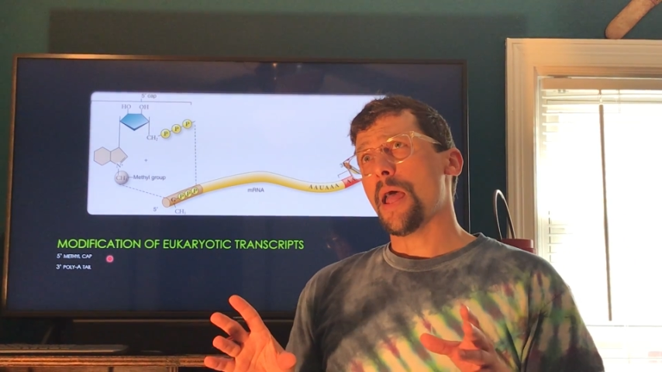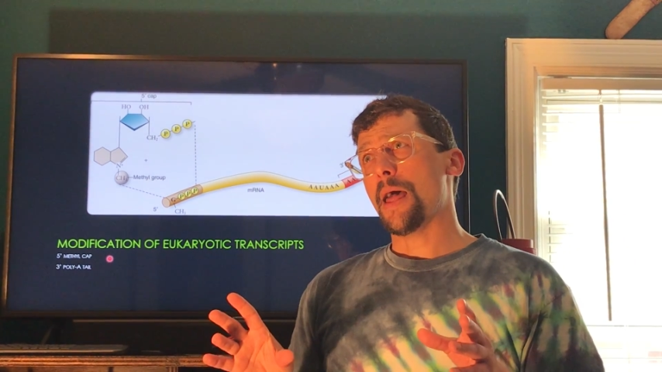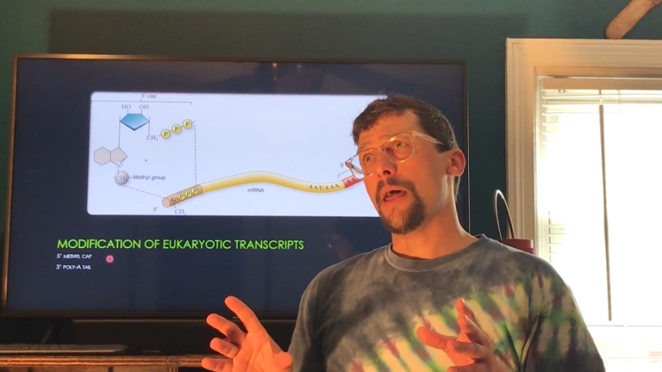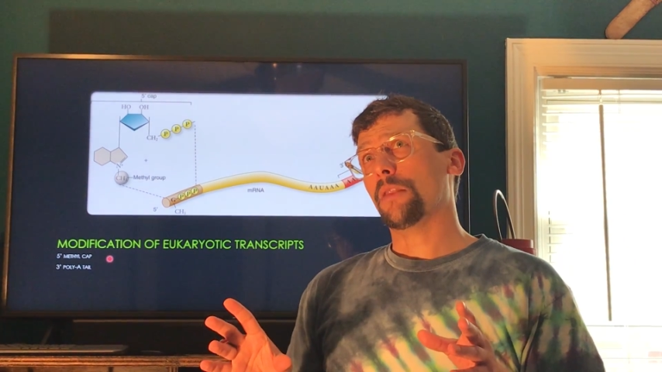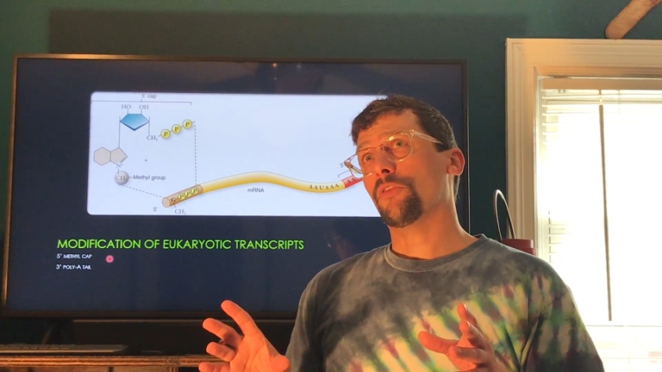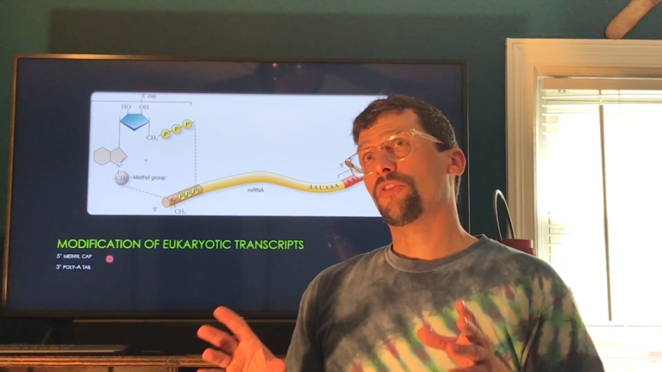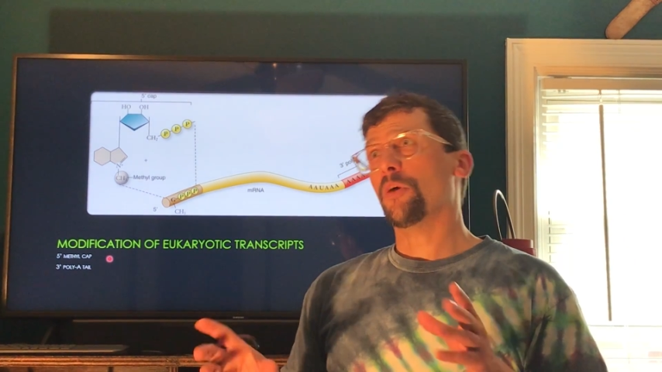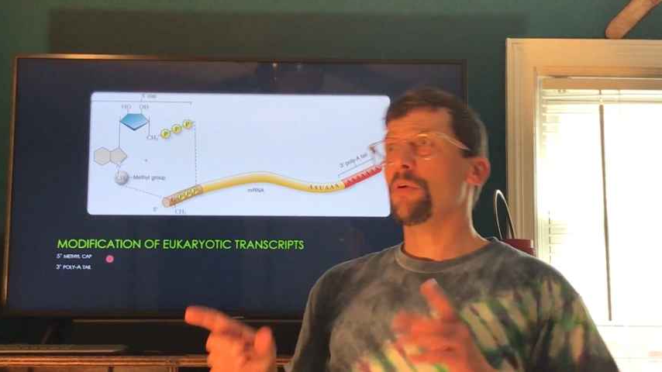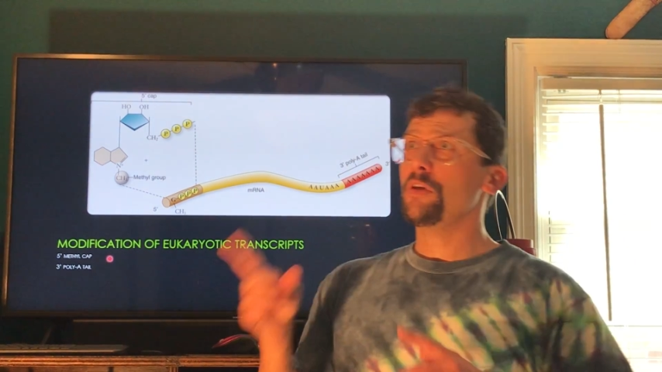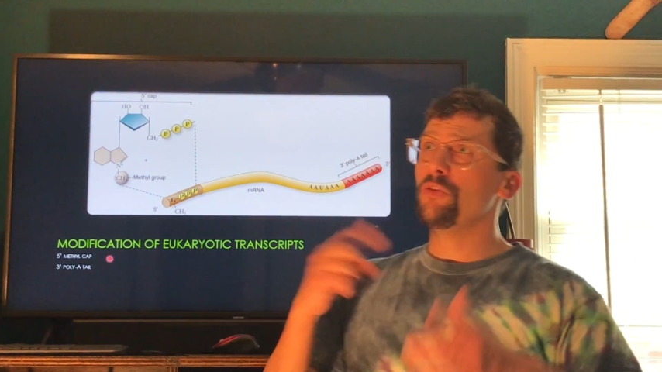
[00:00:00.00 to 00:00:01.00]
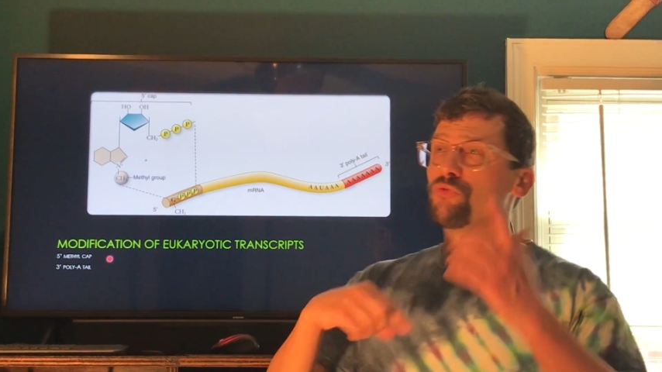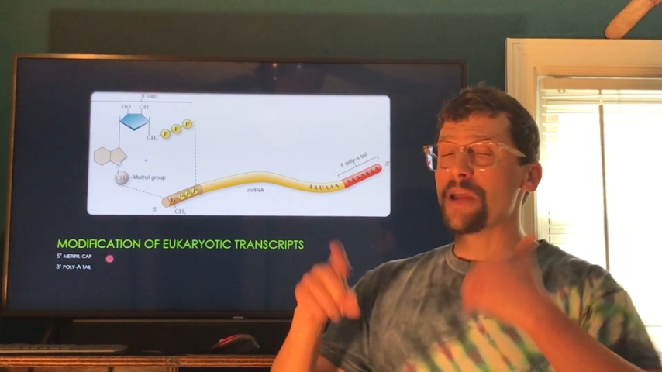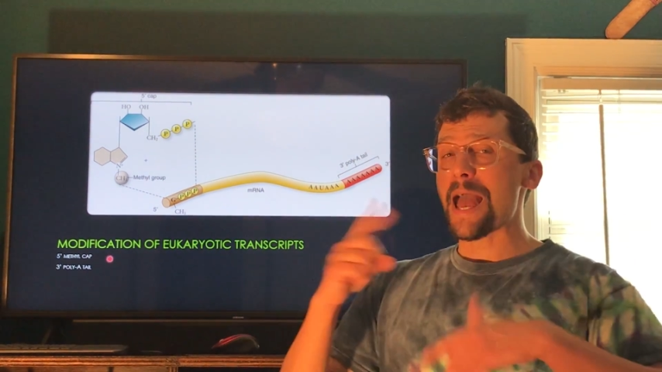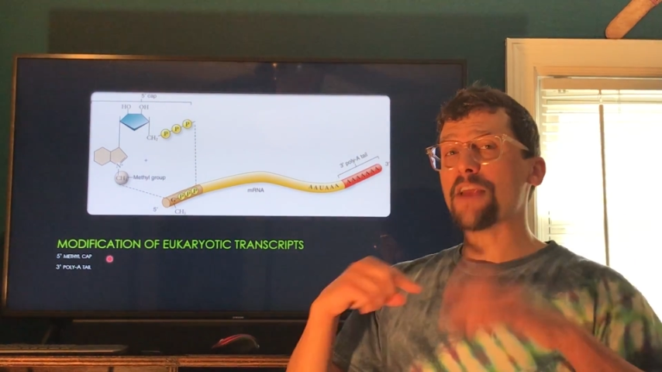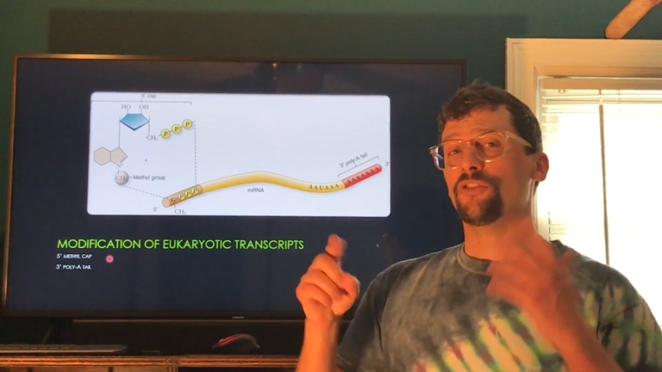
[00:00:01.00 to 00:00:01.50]
and some of these
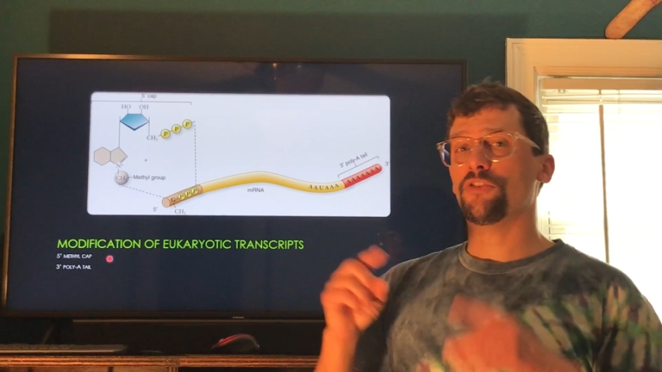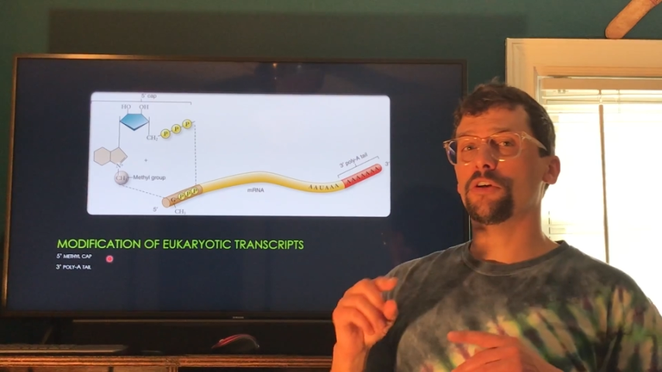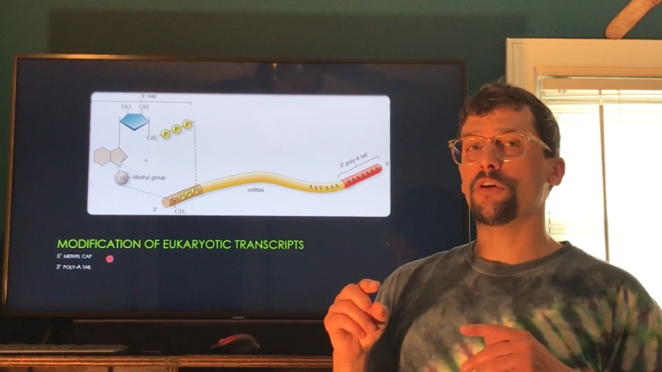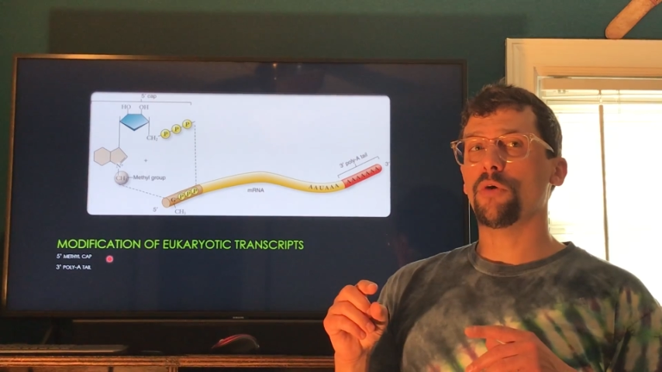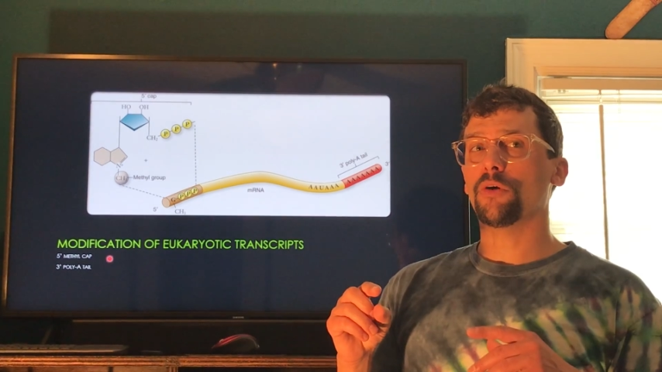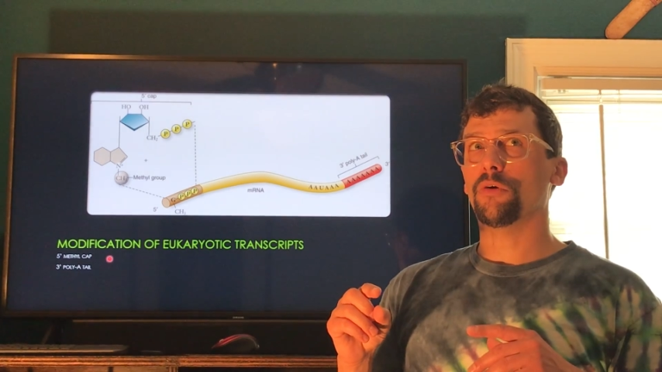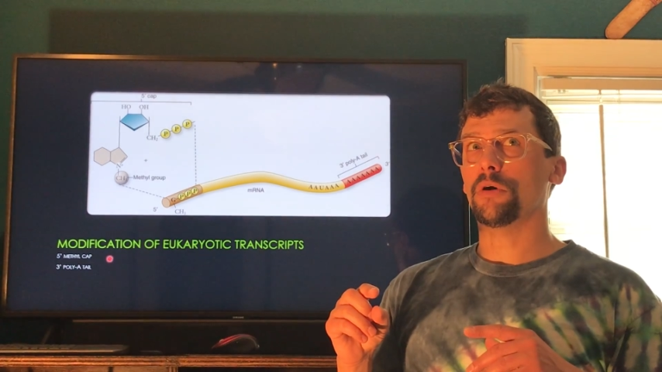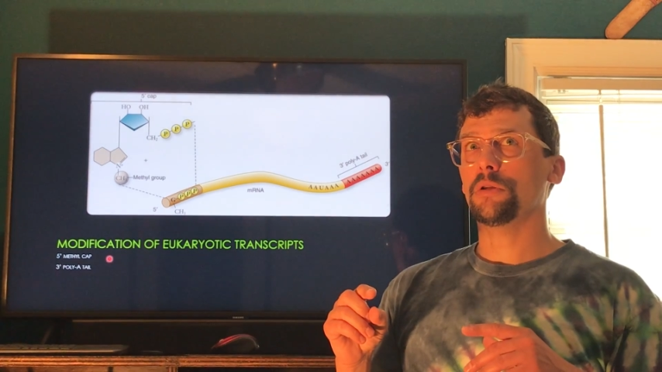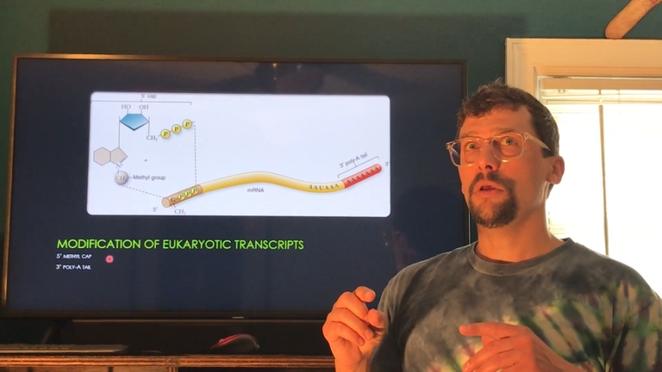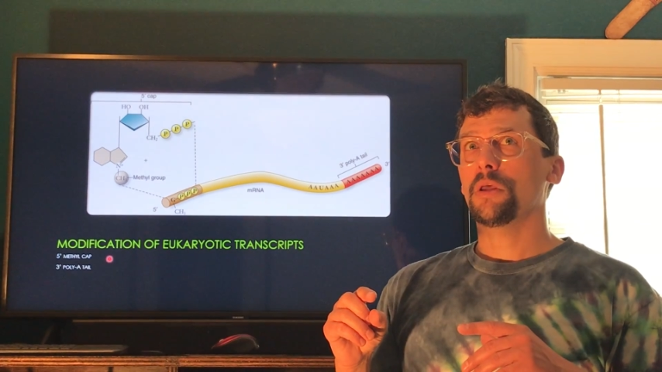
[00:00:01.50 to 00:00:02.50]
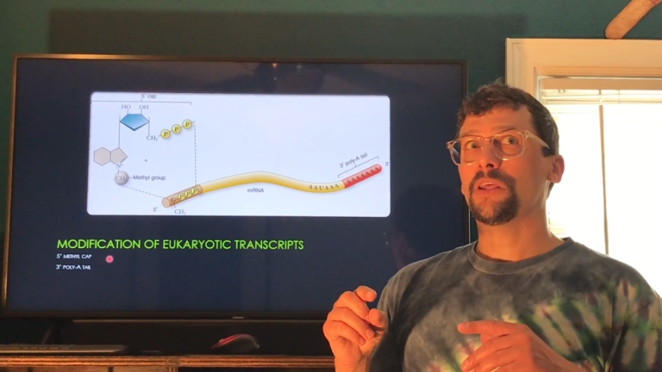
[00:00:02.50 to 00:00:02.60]
reactions that are going on